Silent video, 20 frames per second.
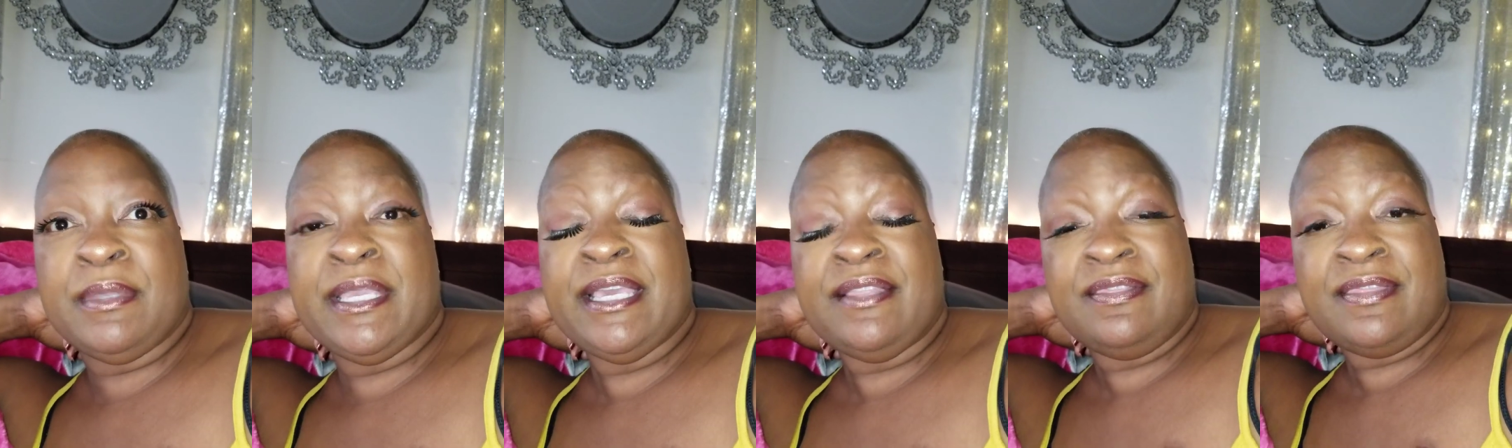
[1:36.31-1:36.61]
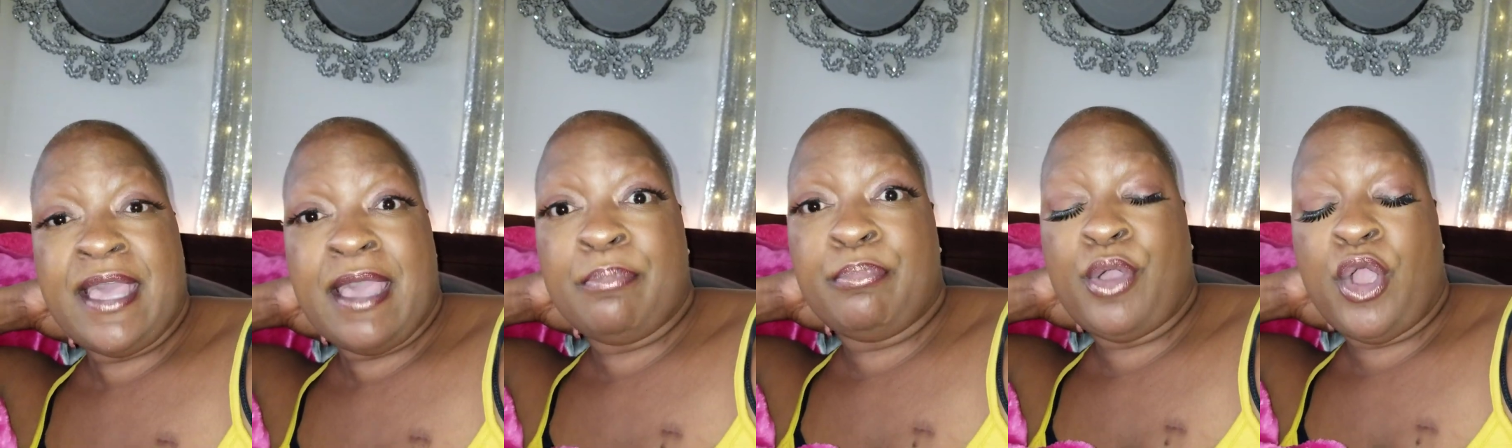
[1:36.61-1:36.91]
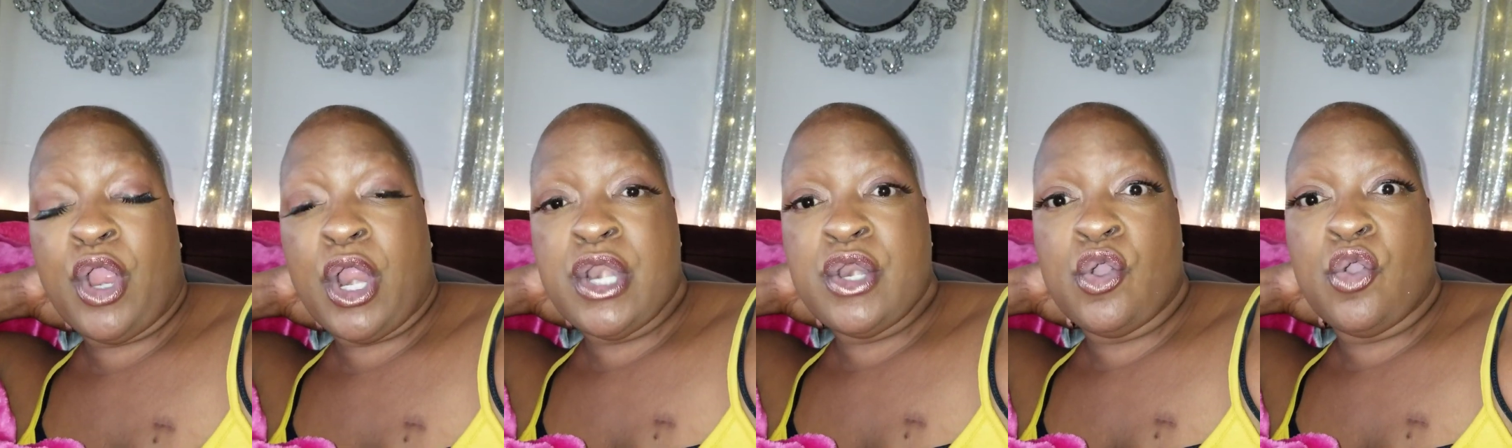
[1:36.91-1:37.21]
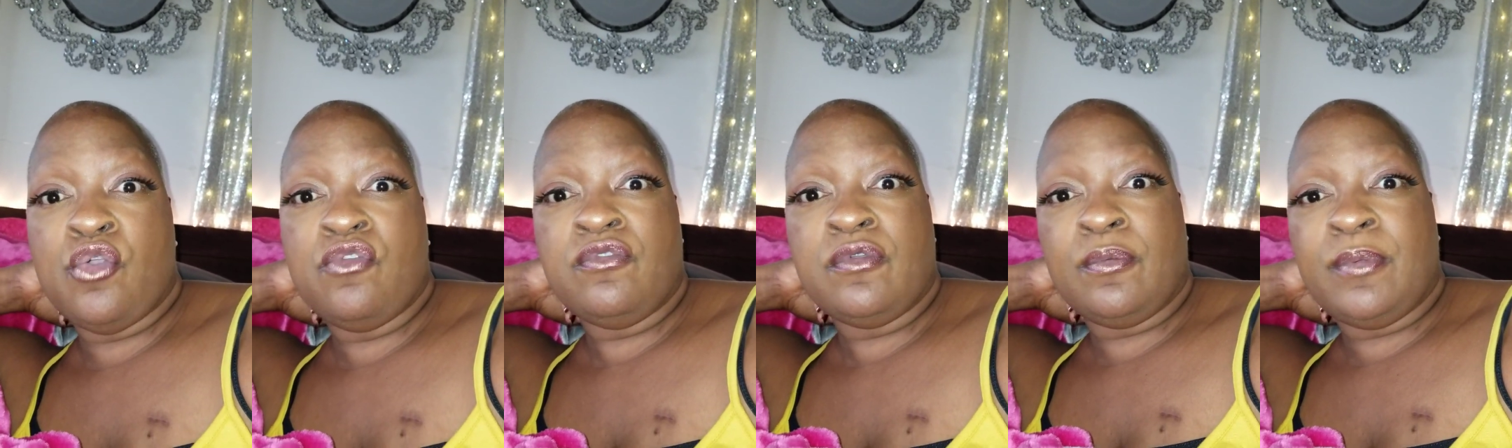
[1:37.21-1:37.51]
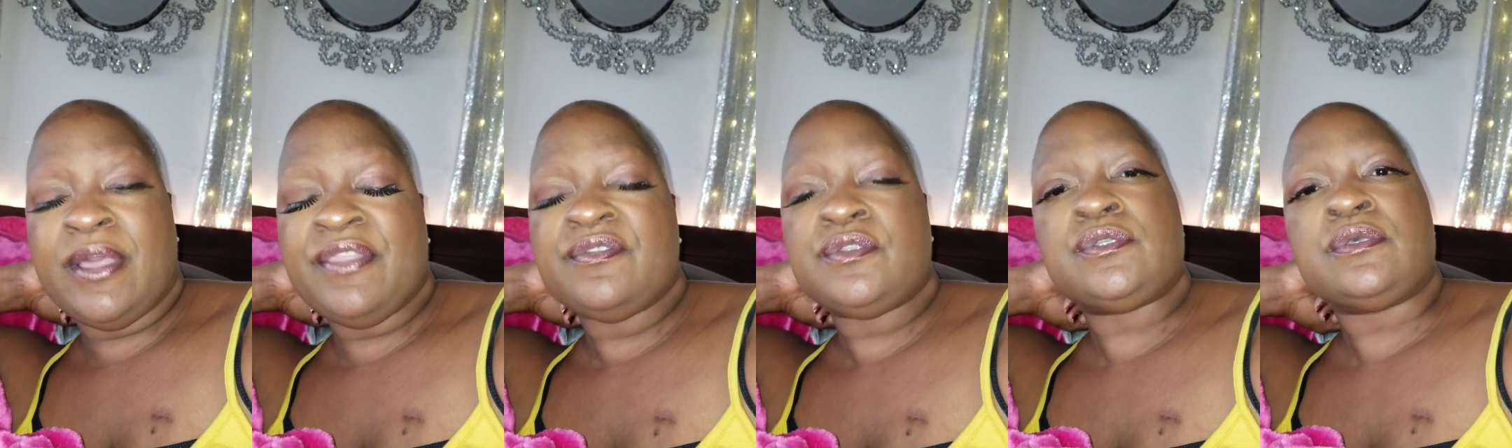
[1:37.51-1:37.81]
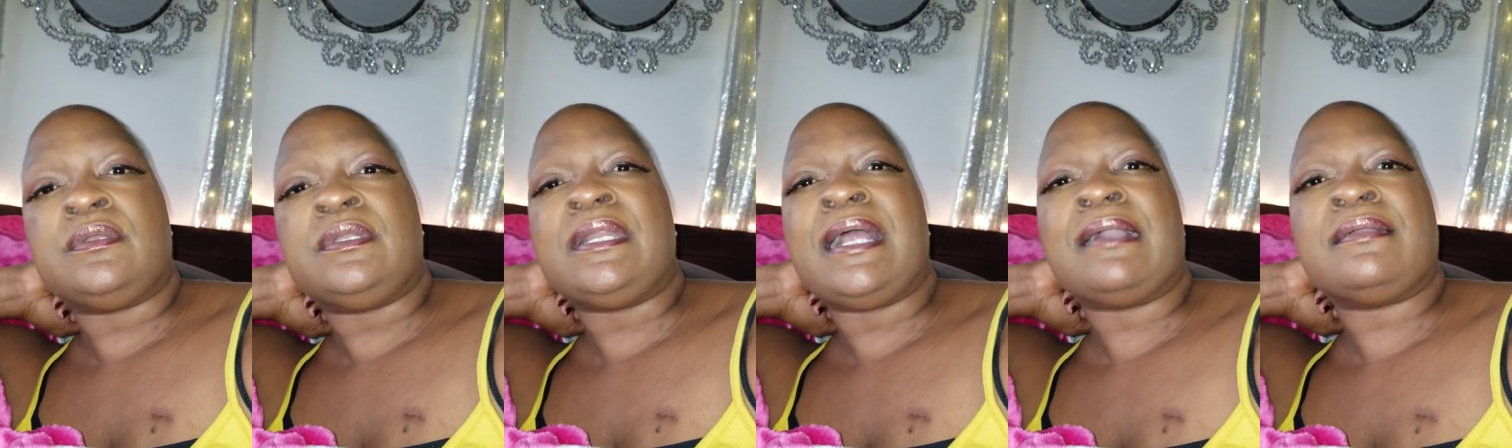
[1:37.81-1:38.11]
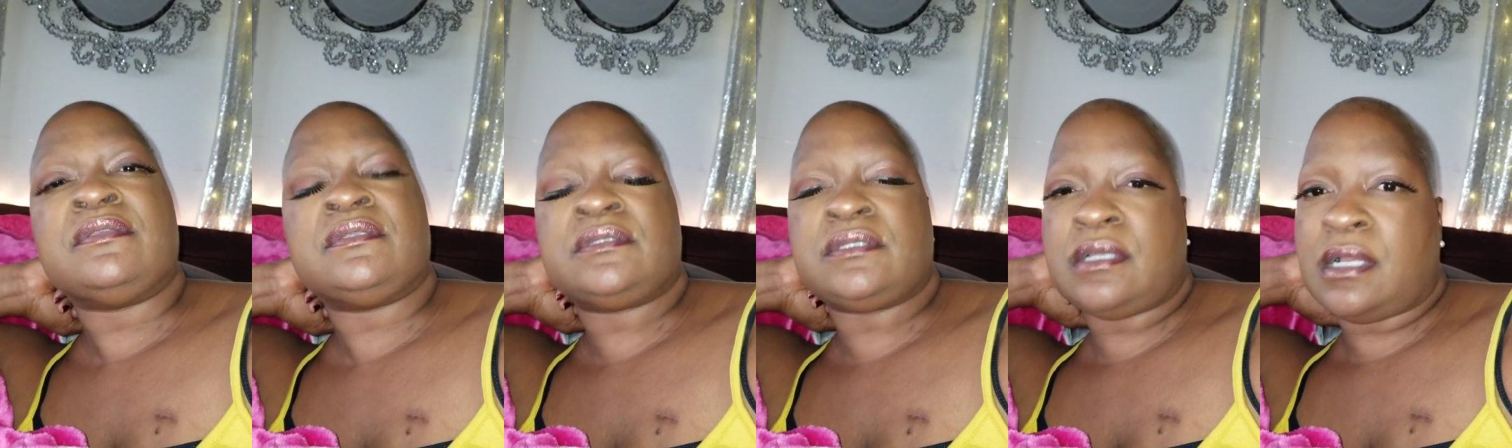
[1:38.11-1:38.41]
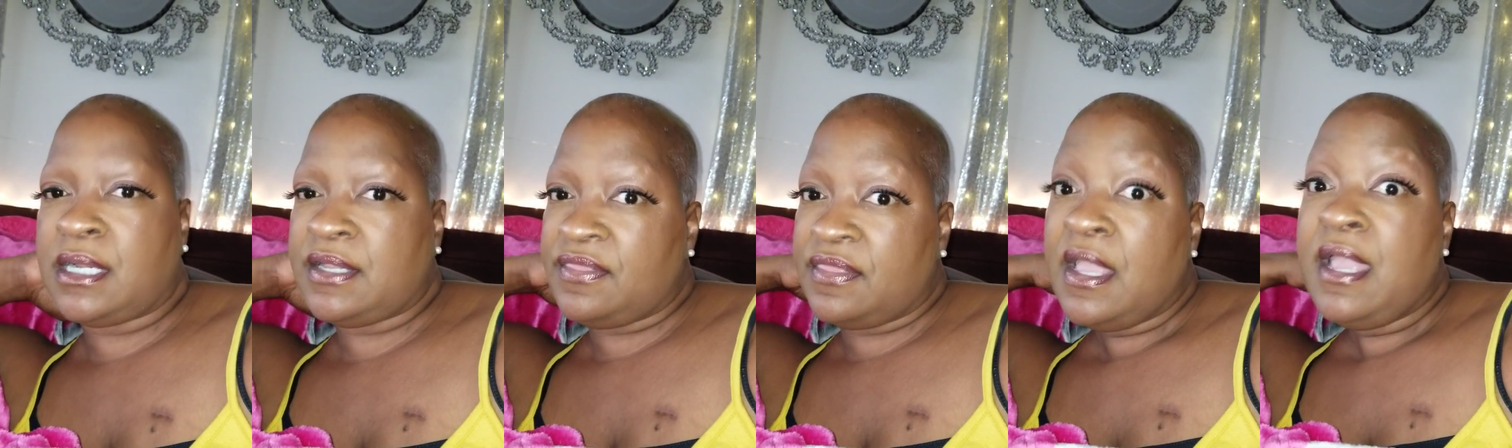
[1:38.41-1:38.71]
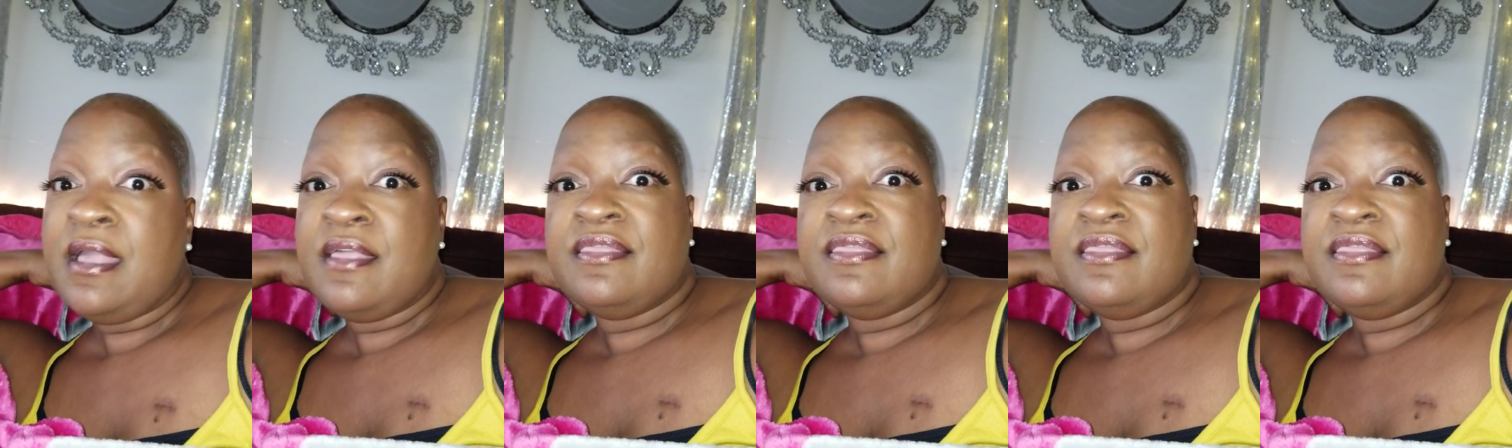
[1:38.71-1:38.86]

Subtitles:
get that part over with so that I can start